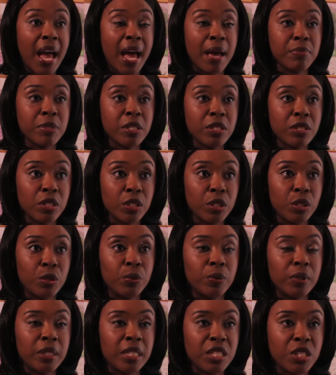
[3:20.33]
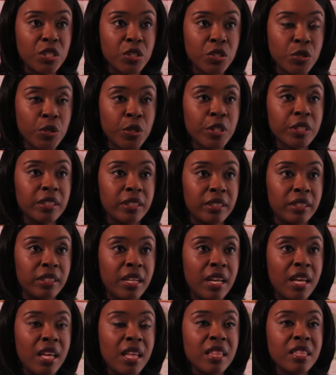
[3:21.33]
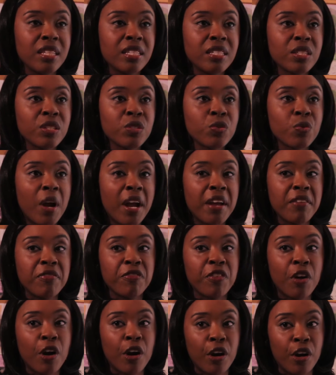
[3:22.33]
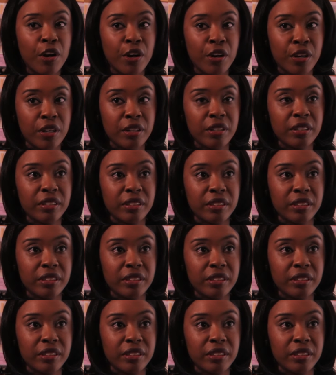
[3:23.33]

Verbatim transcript: absolutely certain this is right for her?